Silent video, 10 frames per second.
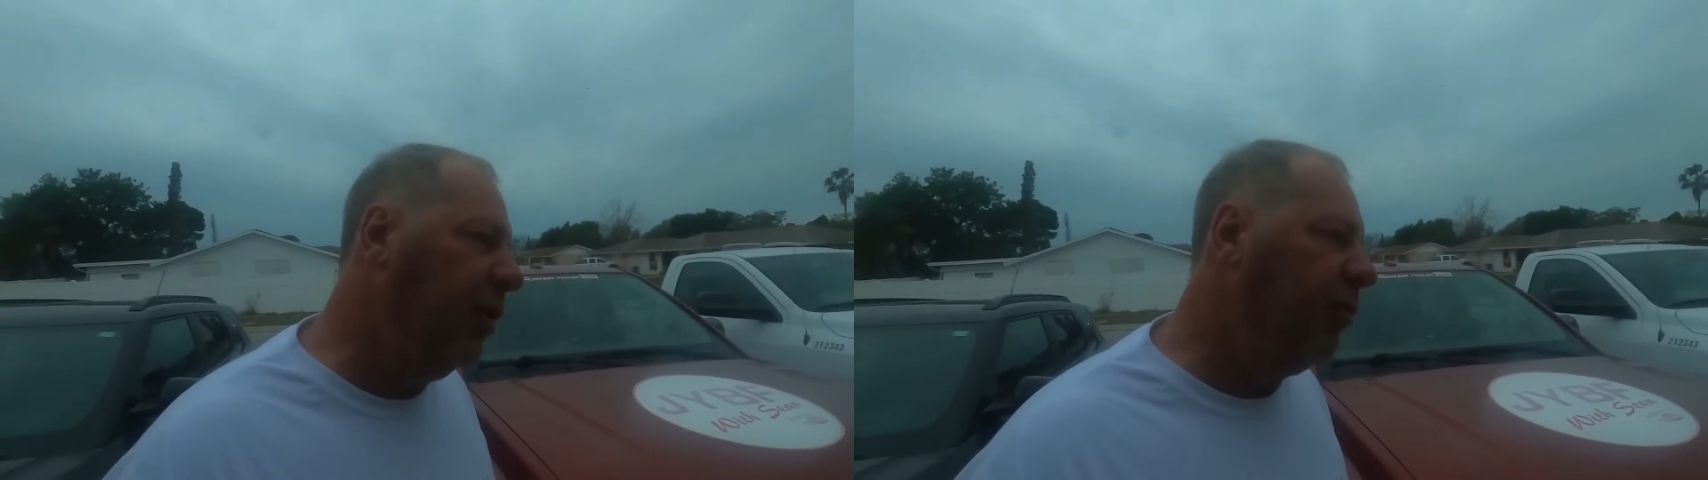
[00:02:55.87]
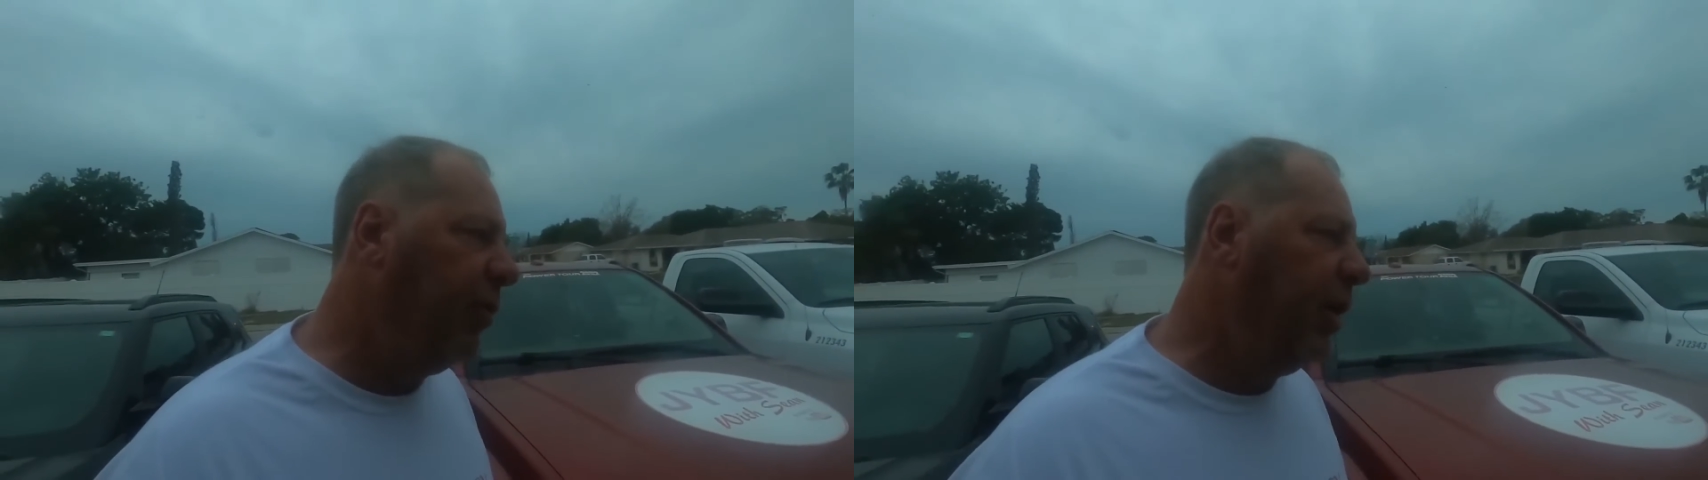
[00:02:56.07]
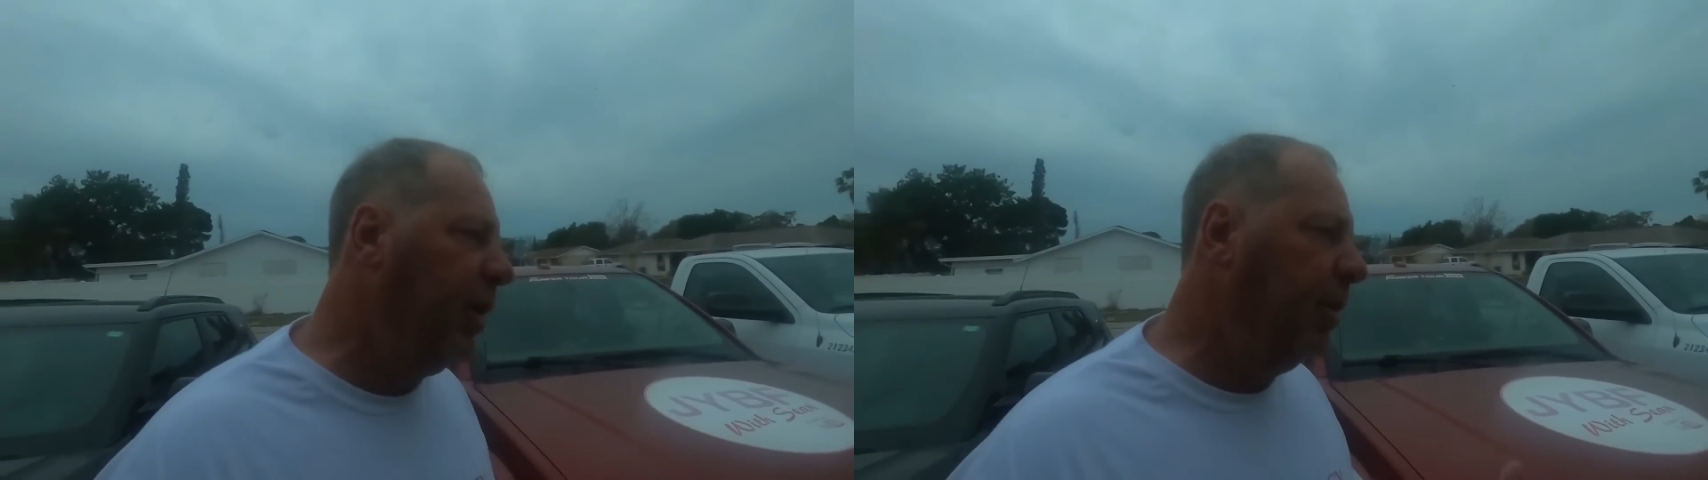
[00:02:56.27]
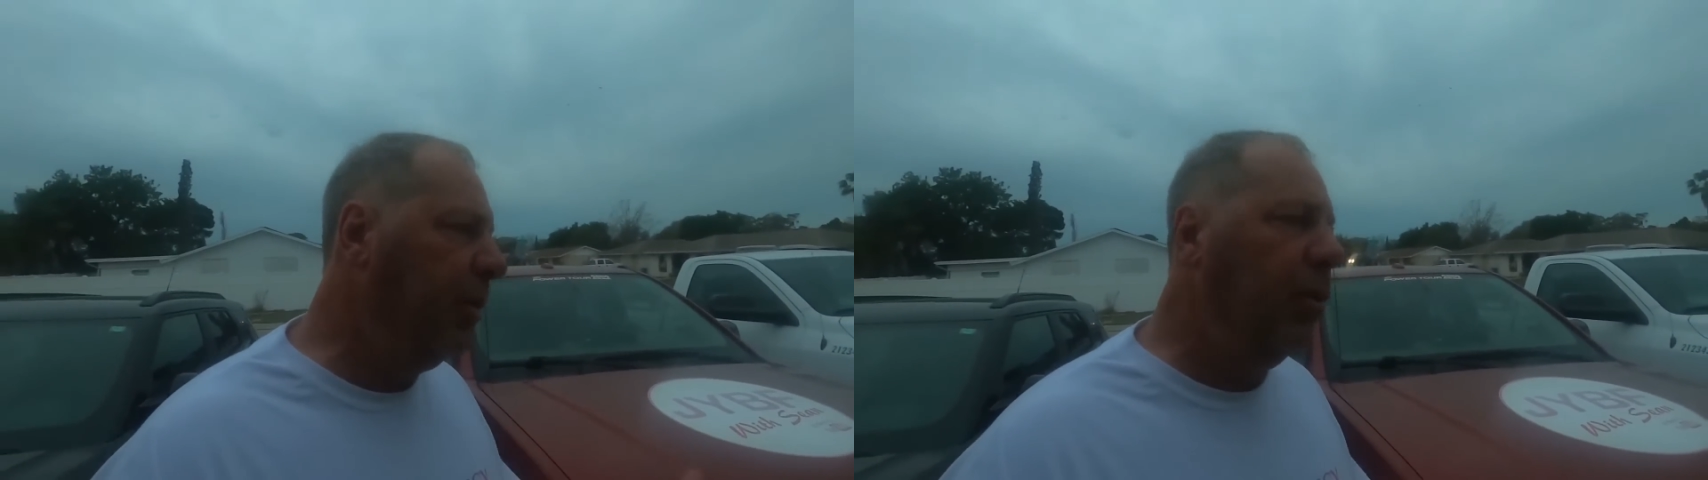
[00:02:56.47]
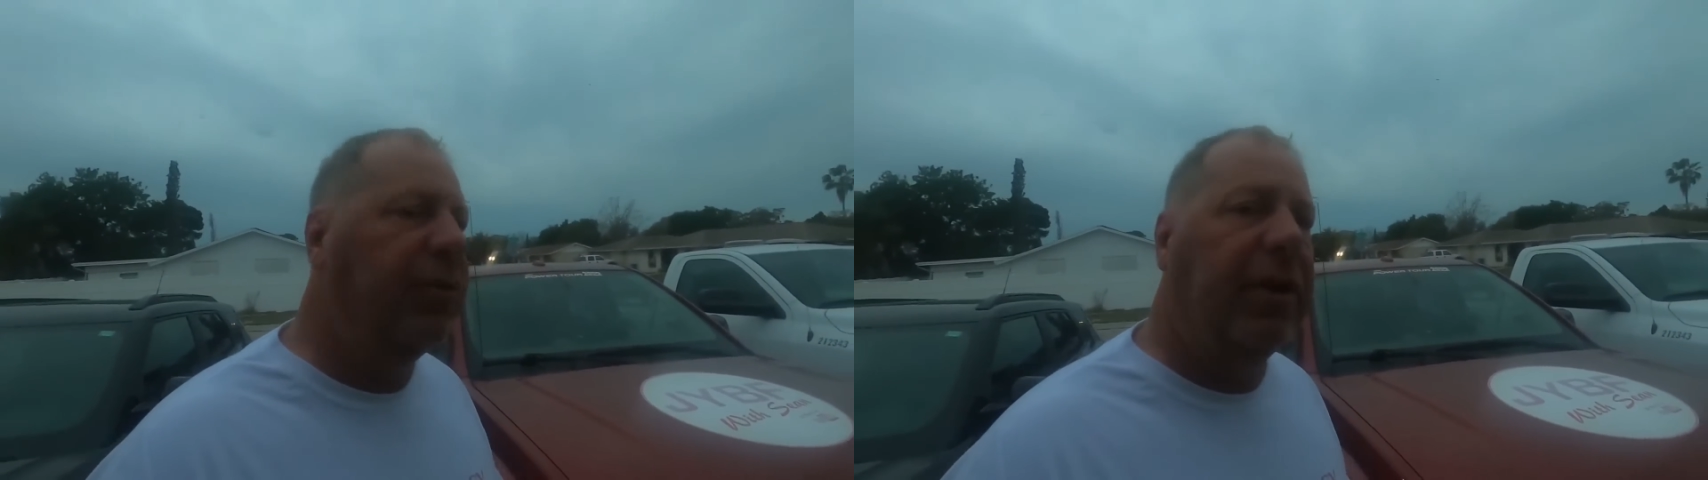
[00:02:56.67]
industry and
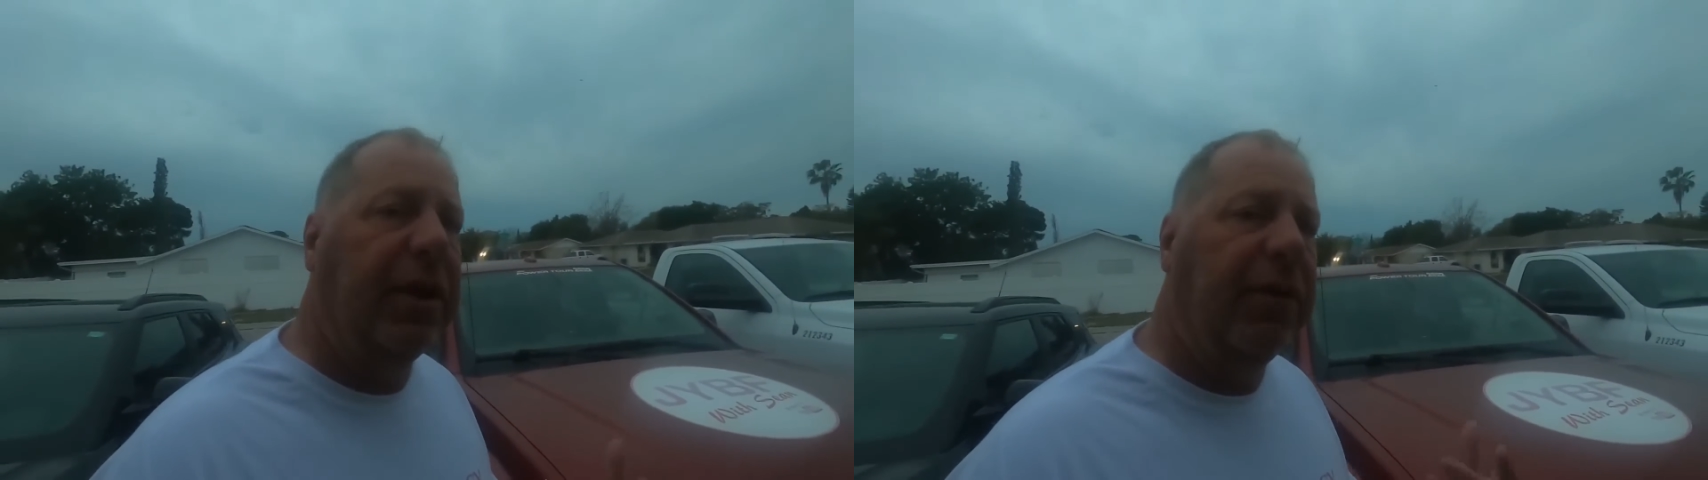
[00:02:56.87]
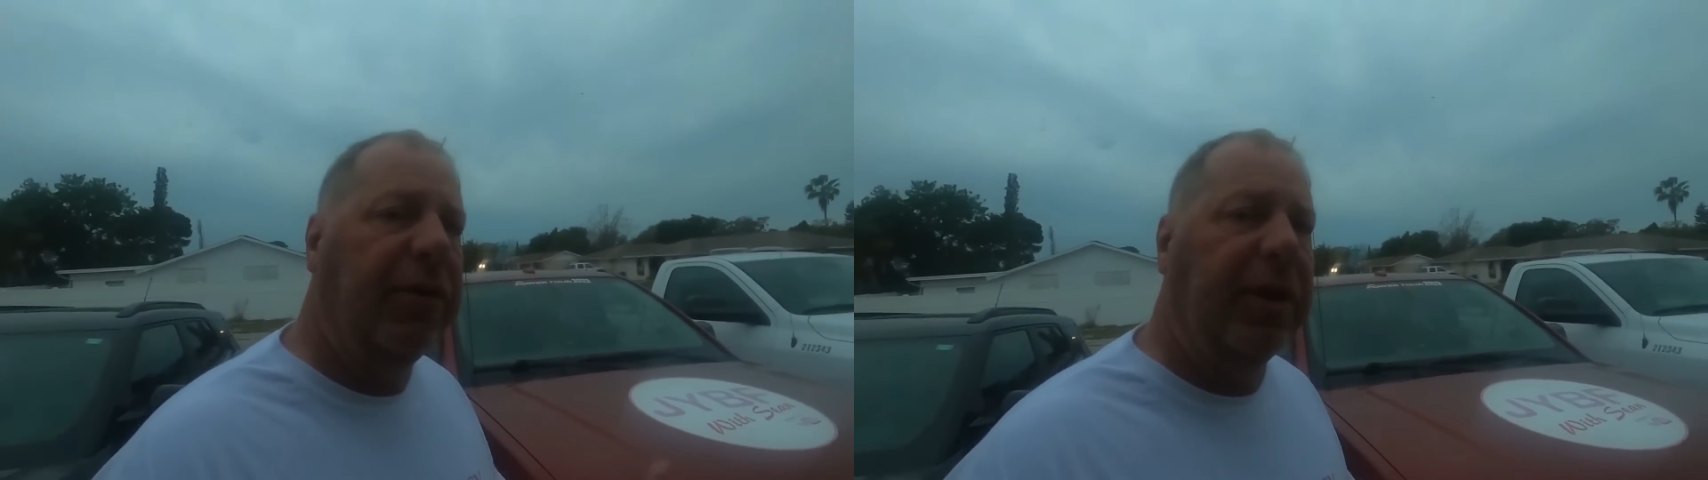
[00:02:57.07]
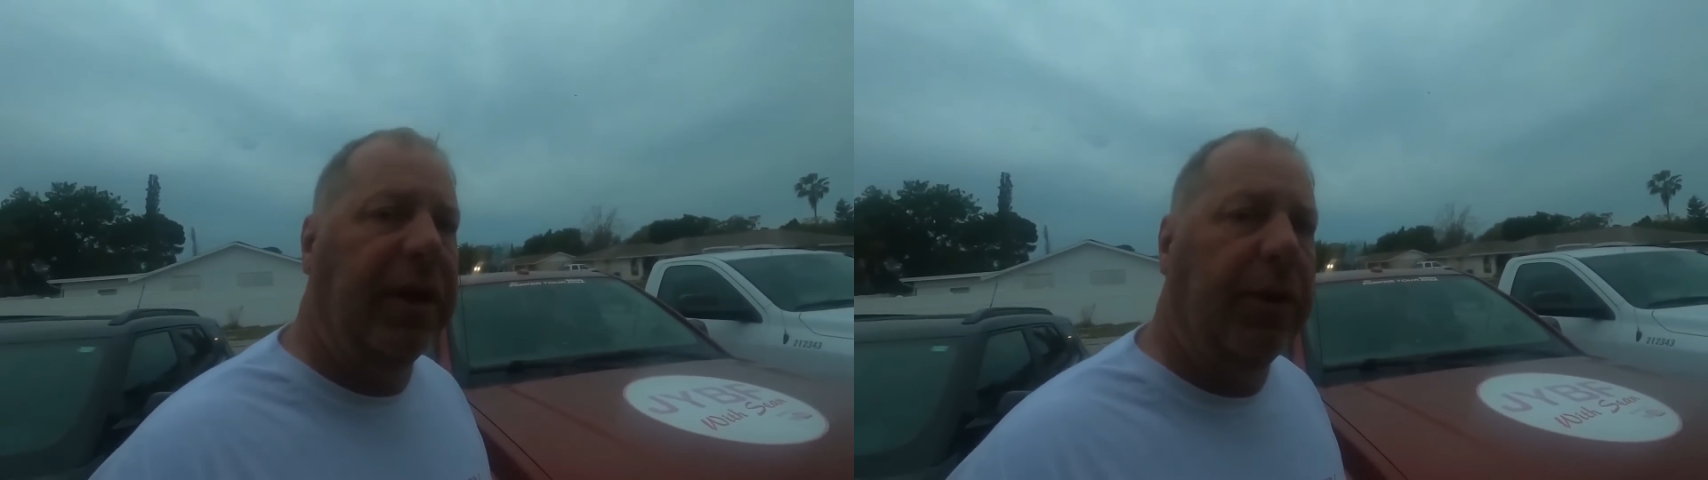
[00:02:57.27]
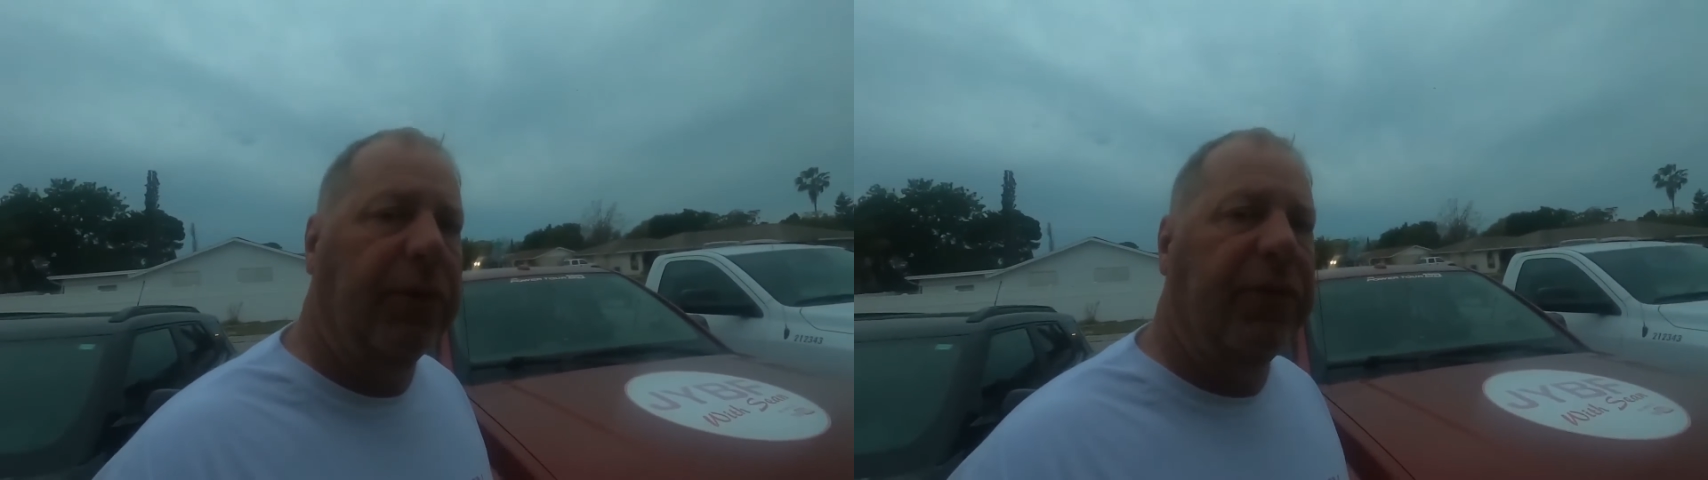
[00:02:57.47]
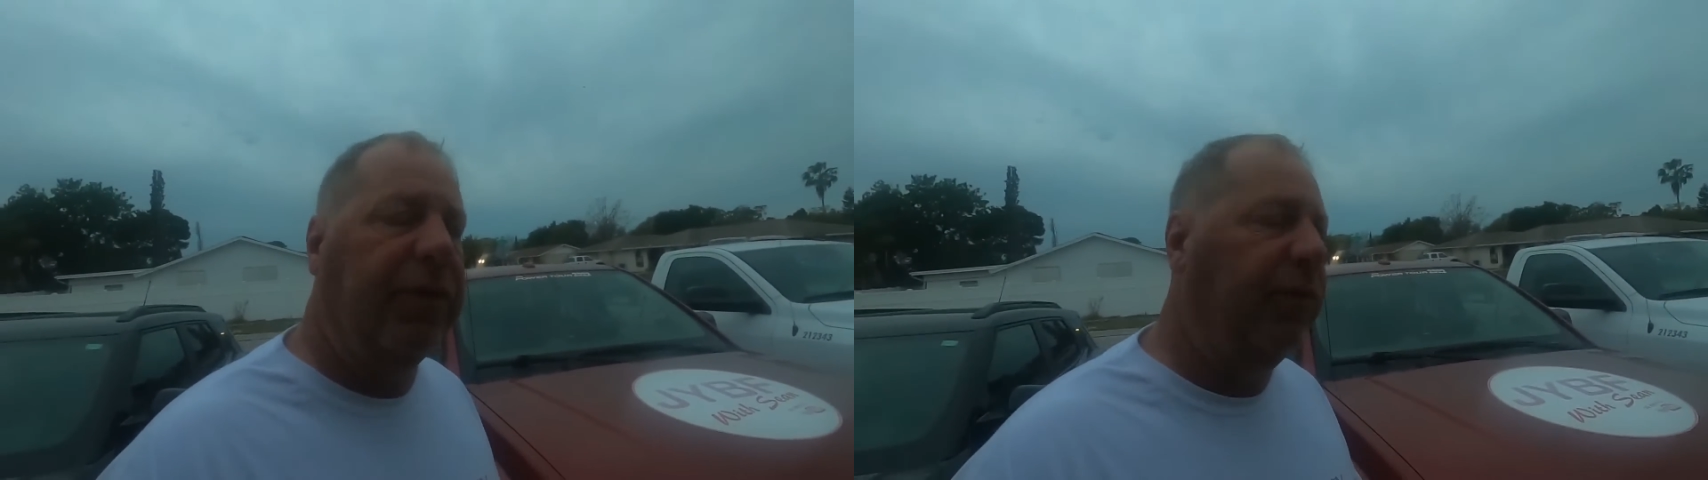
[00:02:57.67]
music and everything else.